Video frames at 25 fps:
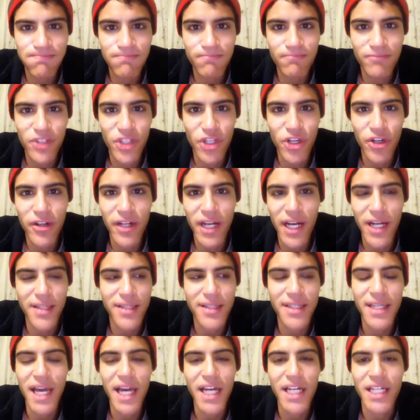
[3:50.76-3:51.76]
you're not
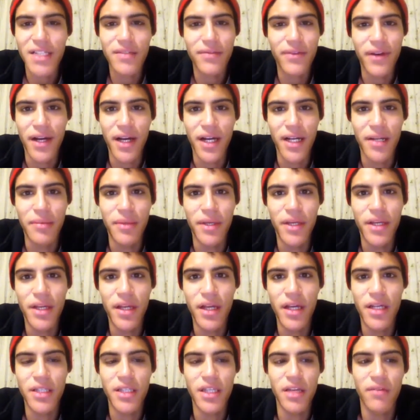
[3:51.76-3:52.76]
satisfied,
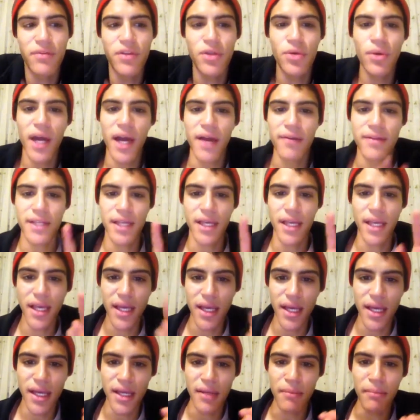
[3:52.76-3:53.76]
because if you have to
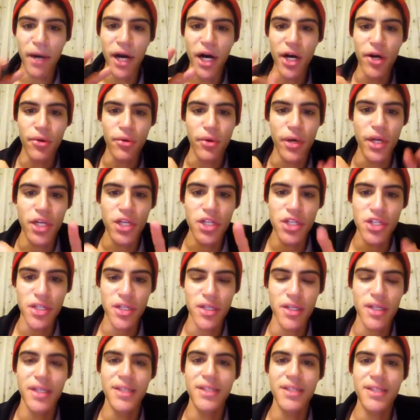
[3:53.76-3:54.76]
eat in
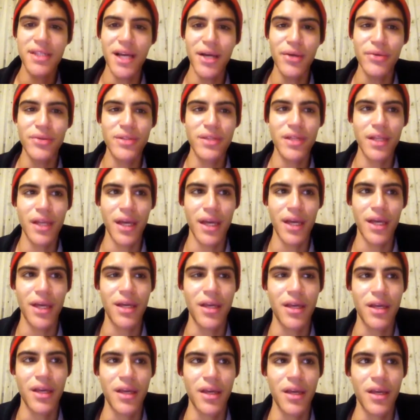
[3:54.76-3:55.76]
moderation, it sounds
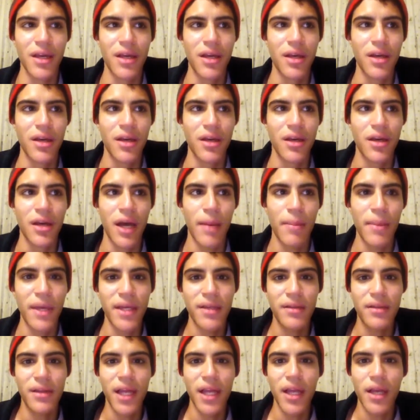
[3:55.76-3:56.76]
like, I
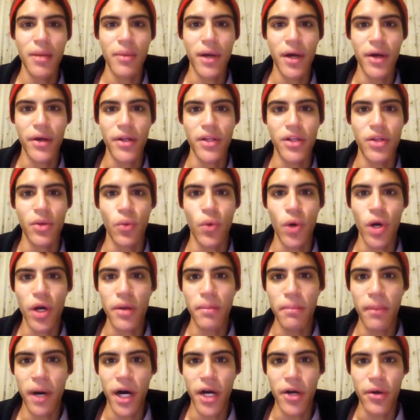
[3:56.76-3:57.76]
mean, think about it. The word
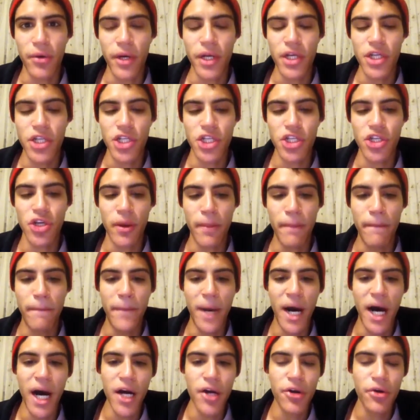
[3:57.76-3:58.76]
moderation, you're
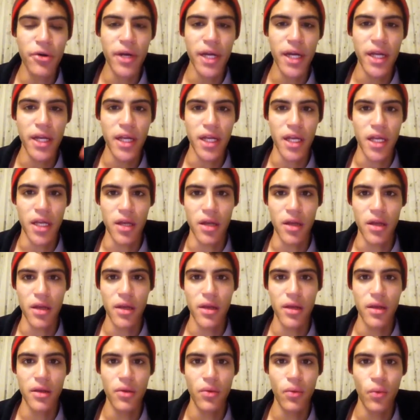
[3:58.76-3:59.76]
moderating
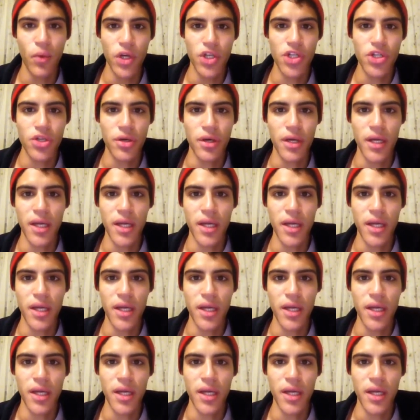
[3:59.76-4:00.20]
what you're